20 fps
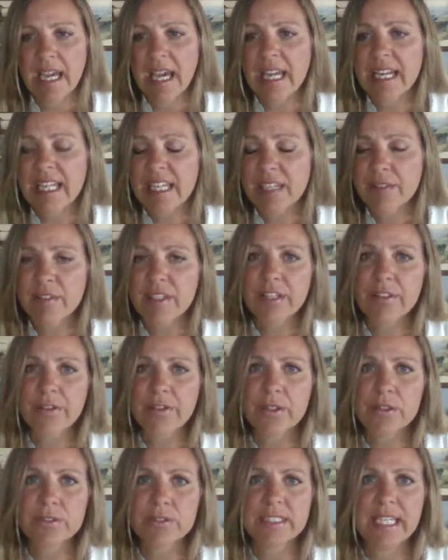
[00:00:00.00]
And even in
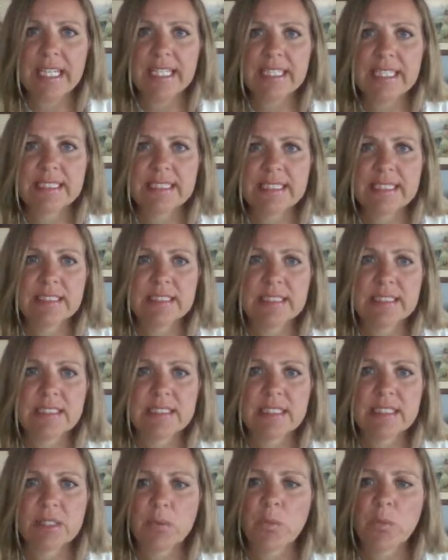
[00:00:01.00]
those cases,
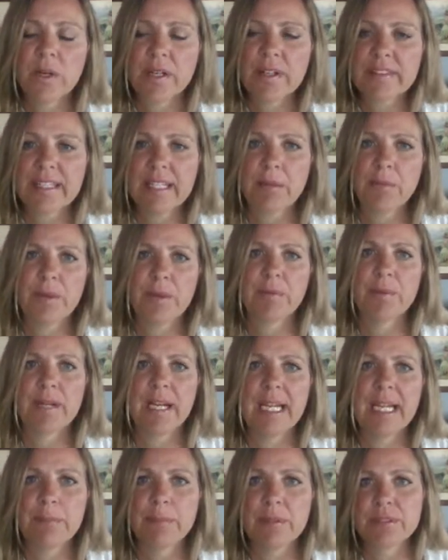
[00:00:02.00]
the work that we were
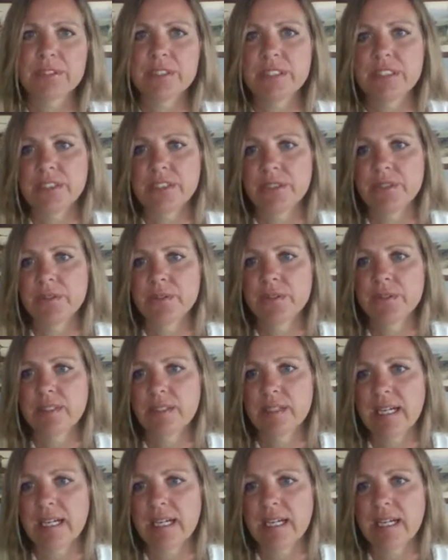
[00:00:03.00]
able to do